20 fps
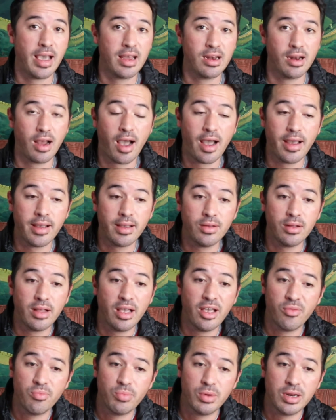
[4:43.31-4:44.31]
And
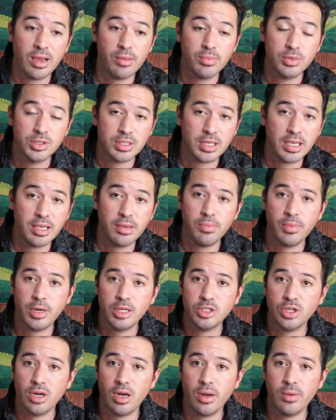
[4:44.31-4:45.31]
I have been able to keep
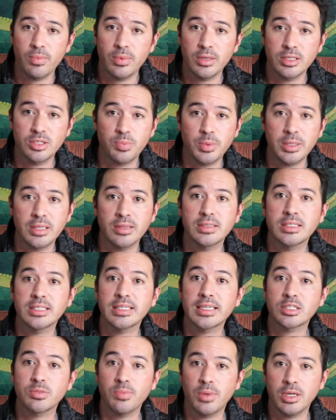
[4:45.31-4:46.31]
my job. It's been
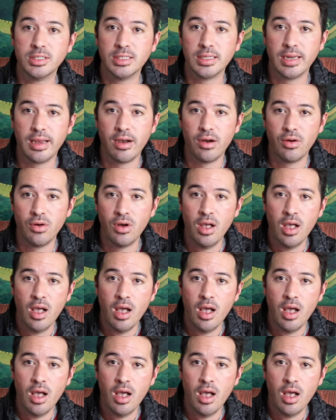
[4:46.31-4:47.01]
6 months now.